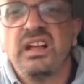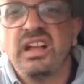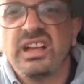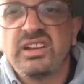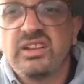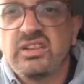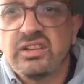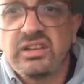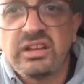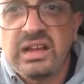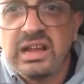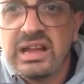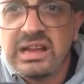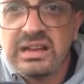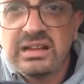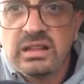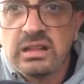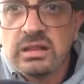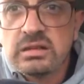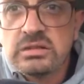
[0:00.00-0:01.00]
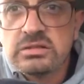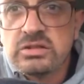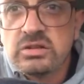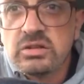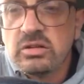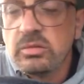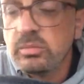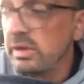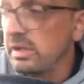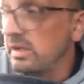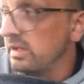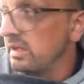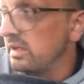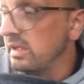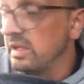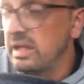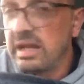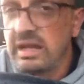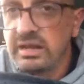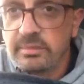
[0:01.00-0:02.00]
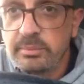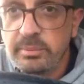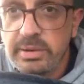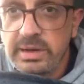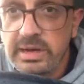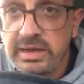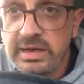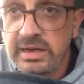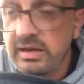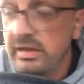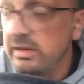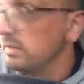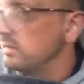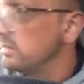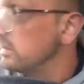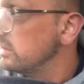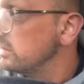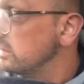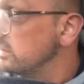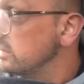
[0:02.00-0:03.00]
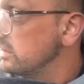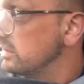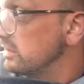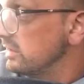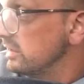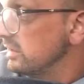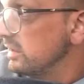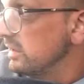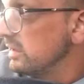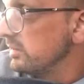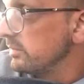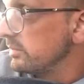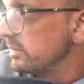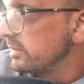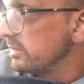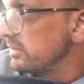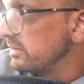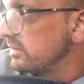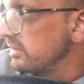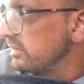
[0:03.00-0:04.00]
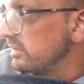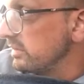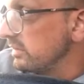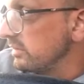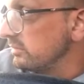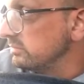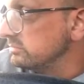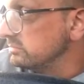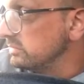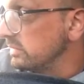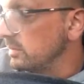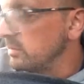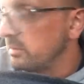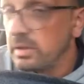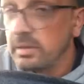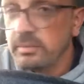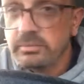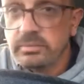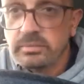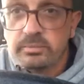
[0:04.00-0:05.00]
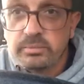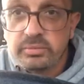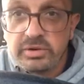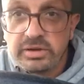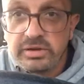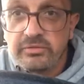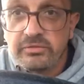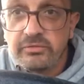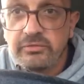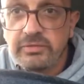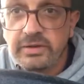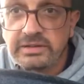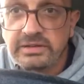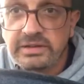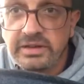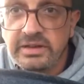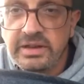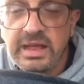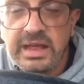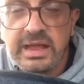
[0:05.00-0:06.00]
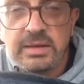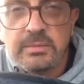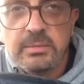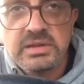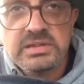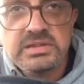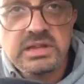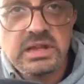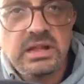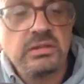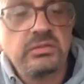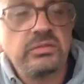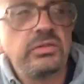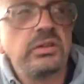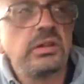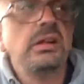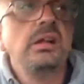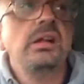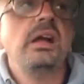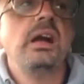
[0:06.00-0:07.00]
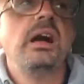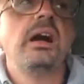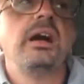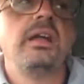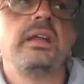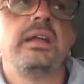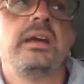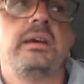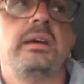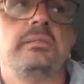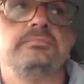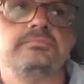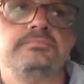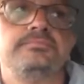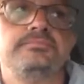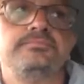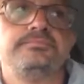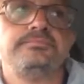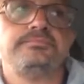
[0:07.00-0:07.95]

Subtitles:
I couldn't handle the job. I had to pack it in because, you know, I'm pretty fucked in the head myself. And